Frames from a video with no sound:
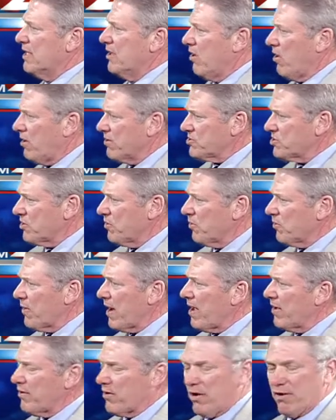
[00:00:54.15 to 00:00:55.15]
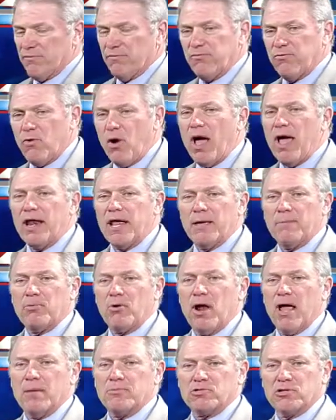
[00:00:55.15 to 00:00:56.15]
also around on Friday,
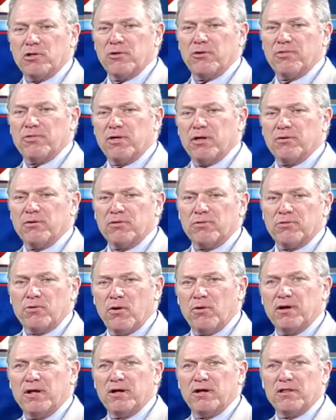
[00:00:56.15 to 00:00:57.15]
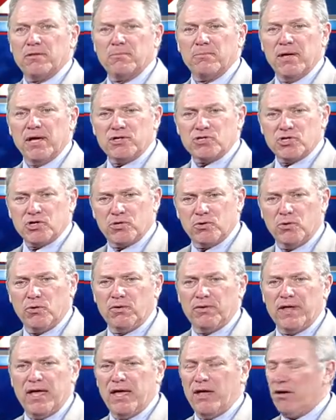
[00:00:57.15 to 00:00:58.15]
perhaps a little thunder thrown into the mix. A cool
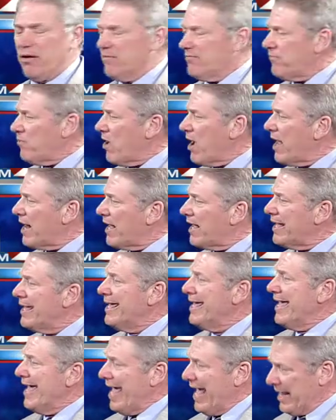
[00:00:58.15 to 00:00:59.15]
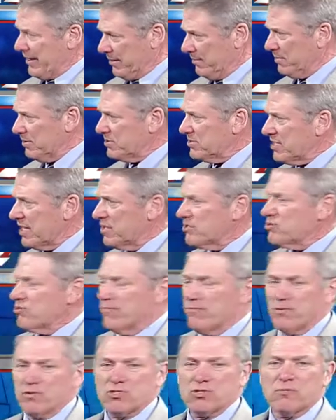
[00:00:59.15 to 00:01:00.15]
day on Friday and the potential
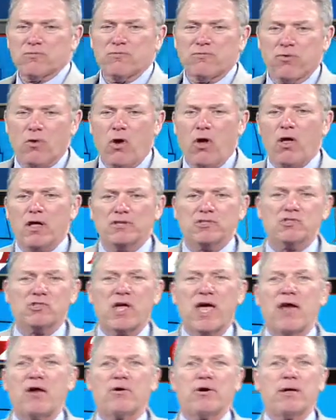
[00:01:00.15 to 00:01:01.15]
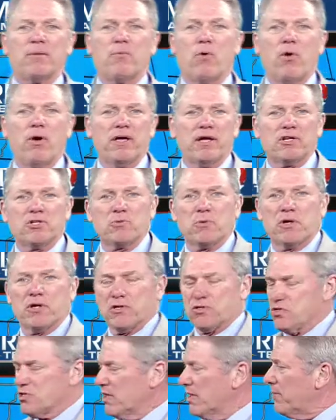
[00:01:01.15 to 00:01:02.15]
for some frost Saturday morning as we
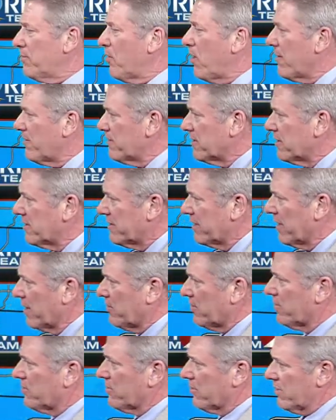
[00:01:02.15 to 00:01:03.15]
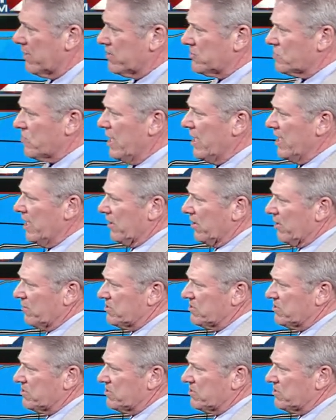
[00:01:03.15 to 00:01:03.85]
could slip off into the upper 30s. Low